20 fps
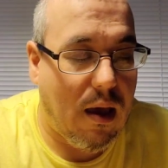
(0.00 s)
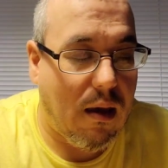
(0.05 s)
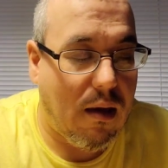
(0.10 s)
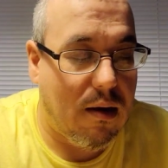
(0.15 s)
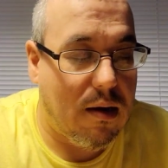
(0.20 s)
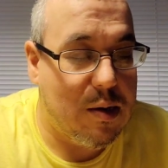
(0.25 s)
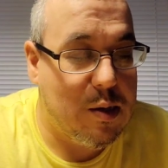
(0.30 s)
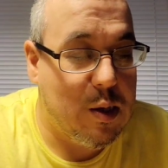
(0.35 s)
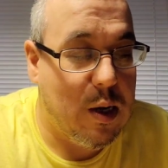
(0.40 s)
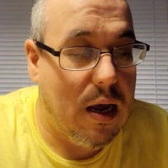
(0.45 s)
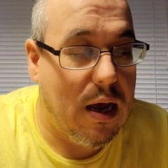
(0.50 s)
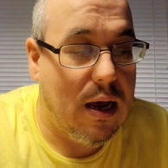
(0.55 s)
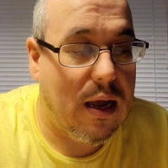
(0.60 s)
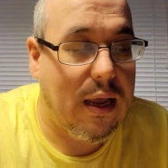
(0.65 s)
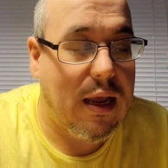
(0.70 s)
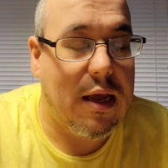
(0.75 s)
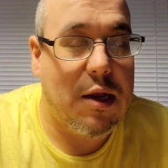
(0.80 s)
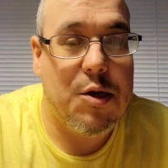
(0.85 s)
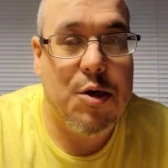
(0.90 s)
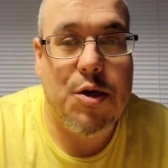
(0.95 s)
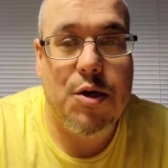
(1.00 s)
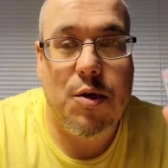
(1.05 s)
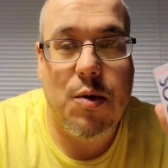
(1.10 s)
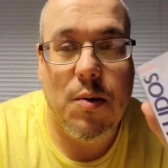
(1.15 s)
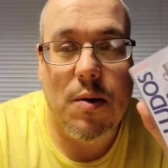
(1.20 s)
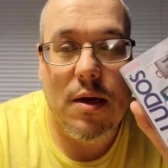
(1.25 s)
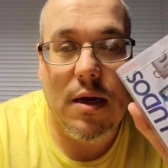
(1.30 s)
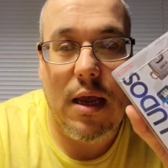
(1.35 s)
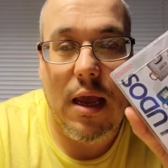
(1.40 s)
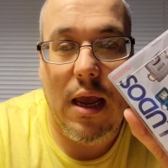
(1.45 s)
and uh,
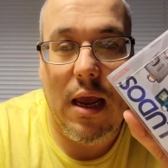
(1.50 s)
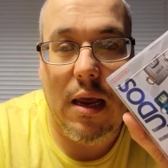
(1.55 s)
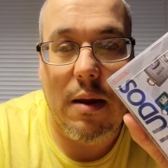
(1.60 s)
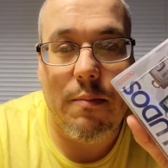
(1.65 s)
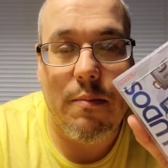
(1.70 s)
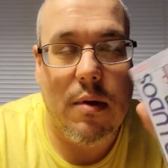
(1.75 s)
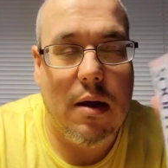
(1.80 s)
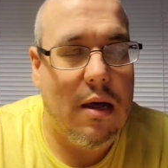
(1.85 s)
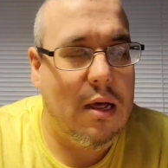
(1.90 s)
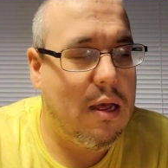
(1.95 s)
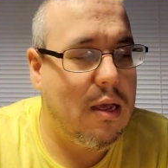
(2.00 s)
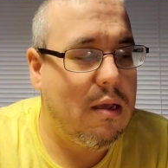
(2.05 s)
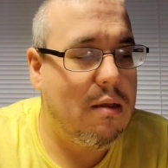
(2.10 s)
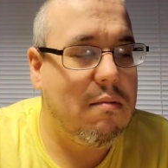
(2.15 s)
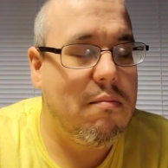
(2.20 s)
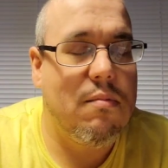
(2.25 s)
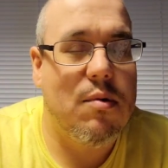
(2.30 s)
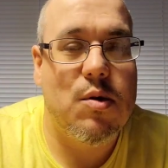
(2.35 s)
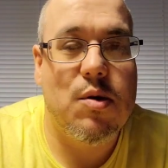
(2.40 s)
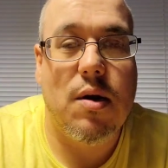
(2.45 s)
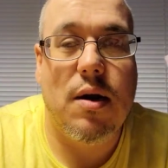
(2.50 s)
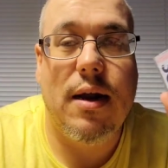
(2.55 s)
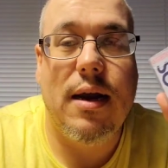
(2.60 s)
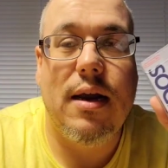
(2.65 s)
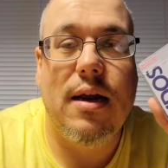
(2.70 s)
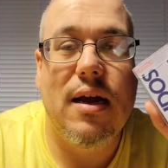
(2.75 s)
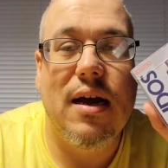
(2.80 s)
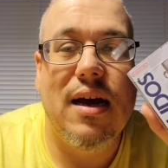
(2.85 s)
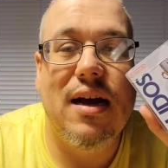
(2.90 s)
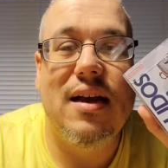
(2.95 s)
Game, uh, sorry,
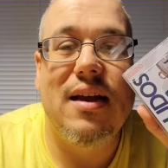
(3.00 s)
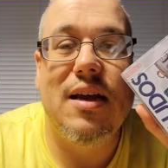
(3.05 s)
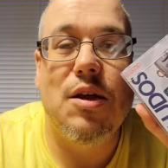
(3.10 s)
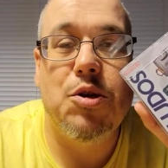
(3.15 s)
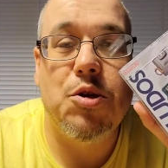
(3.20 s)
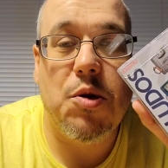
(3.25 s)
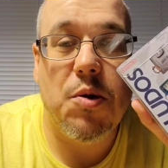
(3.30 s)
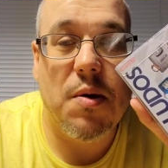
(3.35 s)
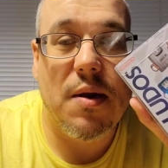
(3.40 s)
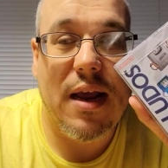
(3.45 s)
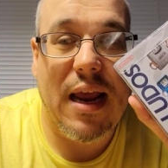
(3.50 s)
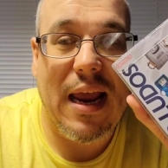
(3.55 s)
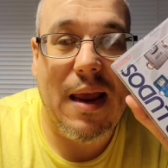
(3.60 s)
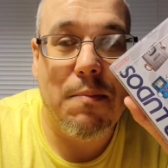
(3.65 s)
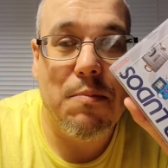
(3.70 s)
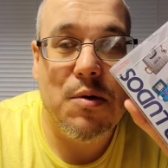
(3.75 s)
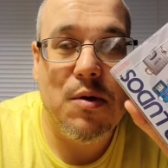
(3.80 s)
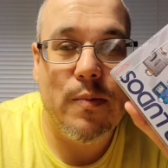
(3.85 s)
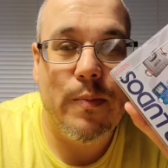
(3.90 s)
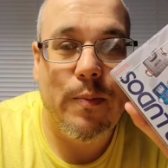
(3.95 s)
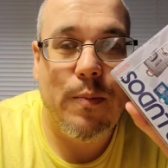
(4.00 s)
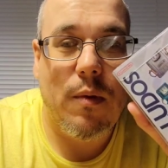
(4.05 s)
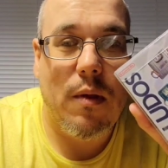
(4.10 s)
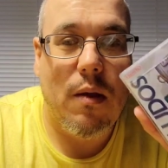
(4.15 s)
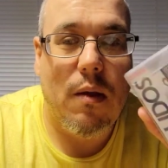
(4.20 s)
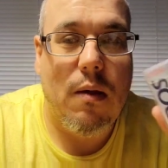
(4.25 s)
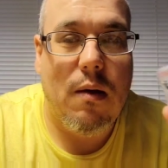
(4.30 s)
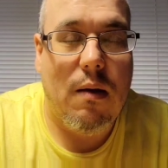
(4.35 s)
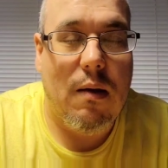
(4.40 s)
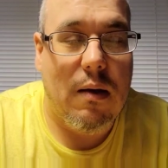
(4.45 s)
uh, Games,
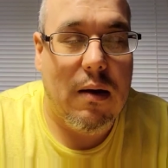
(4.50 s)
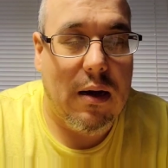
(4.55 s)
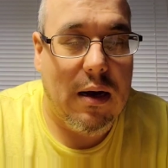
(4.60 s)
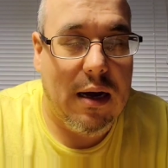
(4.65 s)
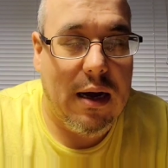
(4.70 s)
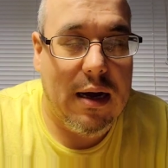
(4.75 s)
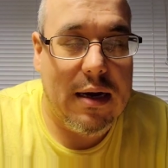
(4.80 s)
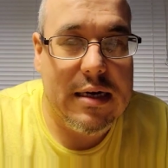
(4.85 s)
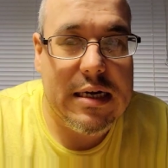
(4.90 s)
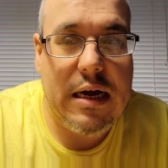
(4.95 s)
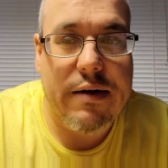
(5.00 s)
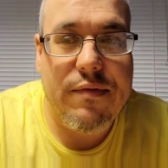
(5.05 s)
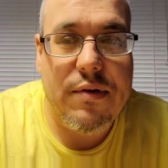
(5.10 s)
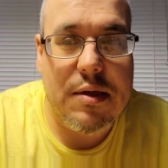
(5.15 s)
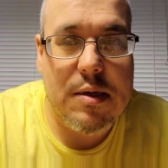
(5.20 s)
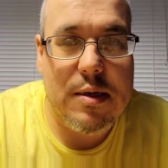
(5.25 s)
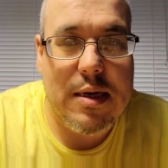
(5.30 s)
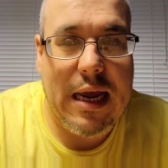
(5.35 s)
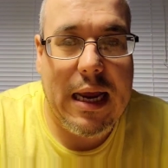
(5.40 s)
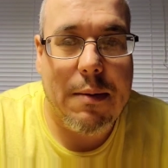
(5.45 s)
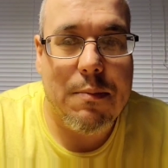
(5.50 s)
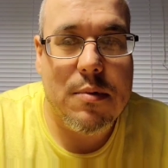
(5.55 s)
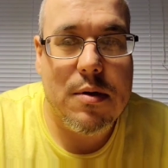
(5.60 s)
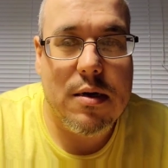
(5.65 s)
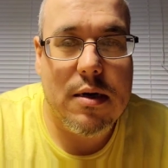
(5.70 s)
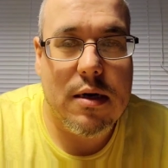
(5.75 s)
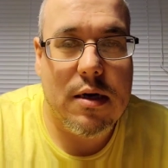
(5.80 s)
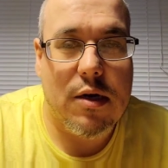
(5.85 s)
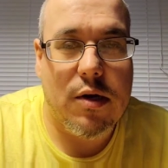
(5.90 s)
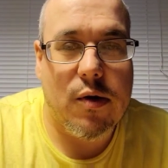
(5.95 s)
uh, to cover these games
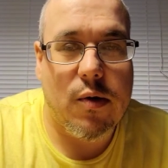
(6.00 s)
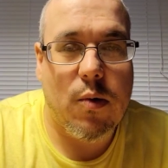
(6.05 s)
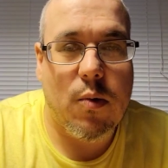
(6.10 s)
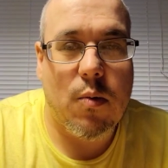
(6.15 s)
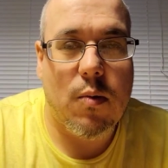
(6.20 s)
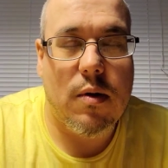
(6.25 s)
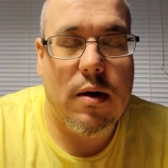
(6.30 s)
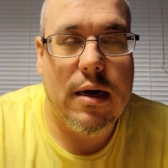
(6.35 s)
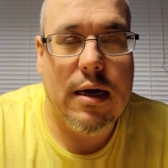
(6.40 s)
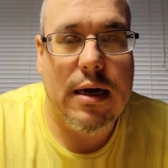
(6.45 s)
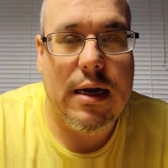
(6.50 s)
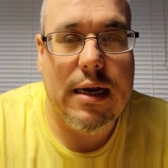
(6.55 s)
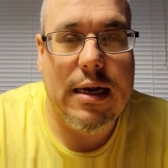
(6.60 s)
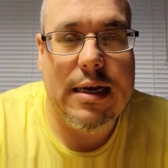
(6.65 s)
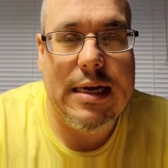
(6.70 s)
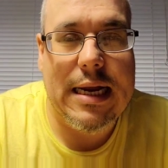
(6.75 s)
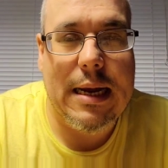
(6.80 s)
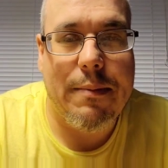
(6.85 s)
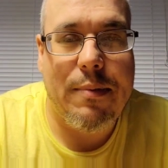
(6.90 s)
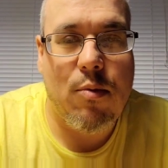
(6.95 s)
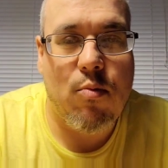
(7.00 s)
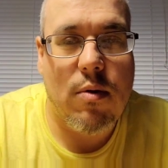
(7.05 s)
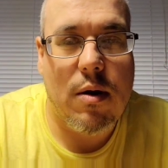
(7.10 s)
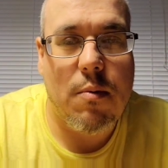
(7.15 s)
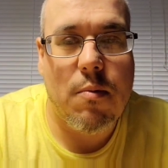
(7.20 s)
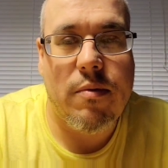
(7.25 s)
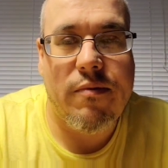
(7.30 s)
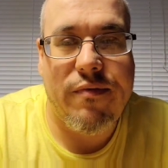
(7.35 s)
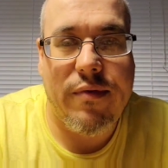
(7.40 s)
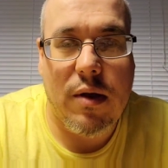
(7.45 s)
and do uh, in-depth
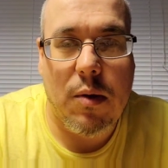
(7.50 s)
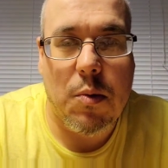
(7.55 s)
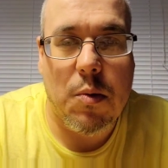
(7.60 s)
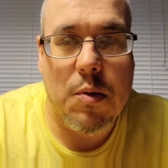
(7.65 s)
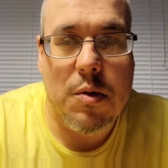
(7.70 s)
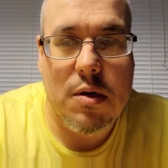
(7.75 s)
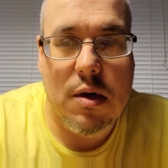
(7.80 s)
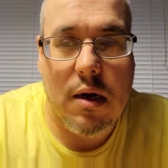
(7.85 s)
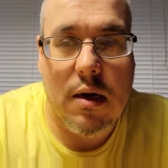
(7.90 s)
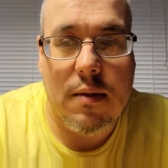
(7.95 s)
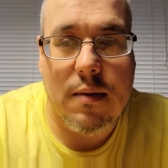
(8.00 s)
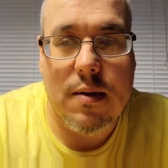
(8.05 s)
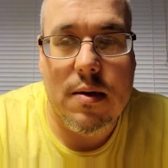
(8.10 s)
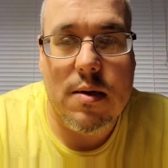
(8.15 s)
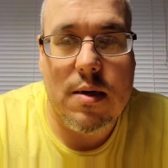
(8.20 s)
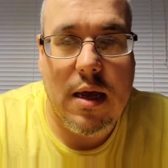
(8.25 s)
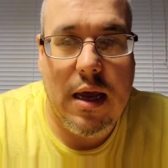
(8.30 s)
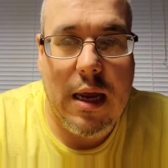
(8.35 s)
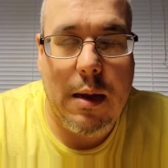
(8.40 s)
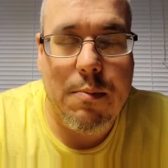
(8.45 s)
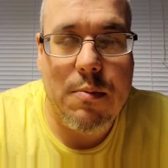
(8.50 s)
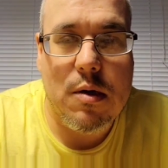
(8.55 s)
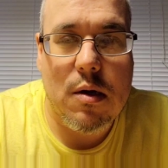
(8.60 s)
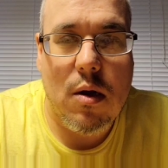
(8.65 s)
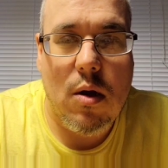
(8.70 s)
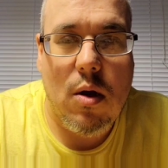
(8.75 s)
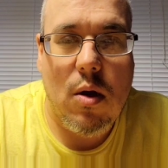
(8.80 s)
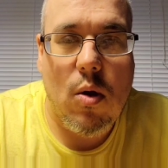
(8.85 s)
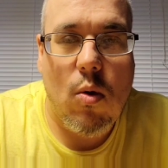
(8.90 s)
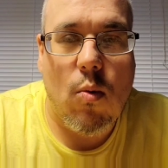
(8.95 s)
written reviews on these games,
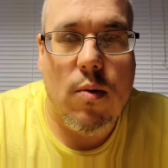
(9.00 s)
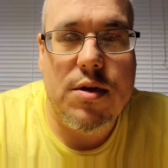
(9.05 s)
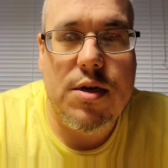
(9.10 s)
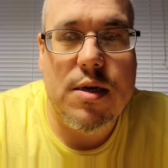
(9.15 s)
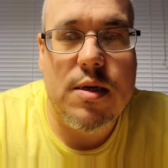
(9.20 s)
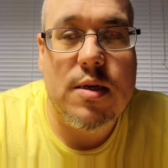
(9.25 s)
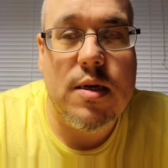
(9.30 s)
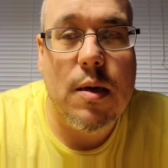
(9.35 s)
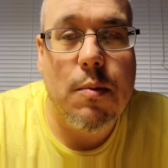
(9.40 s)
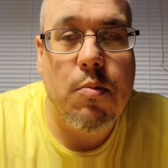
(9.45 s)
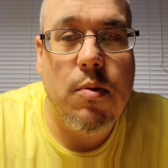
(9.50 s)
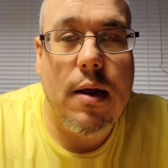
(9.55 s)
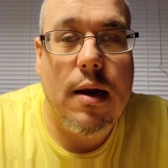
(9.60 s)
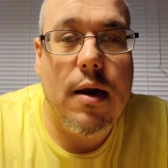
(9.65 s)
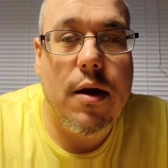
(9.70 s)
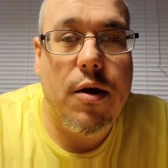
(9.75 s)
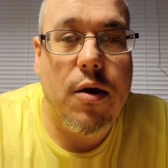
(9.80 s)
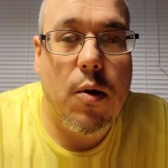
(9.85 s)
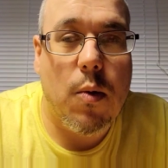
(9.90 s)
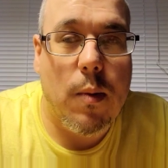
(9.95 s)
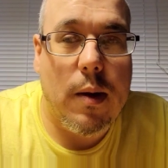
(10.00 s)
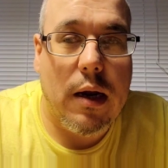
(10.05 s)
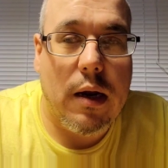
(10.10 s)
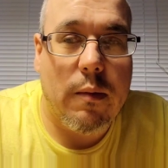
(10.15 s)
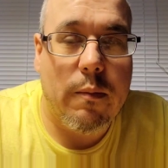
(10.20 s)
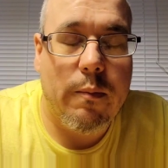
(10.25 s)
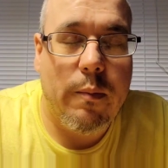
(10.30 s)
which I still plan on doing.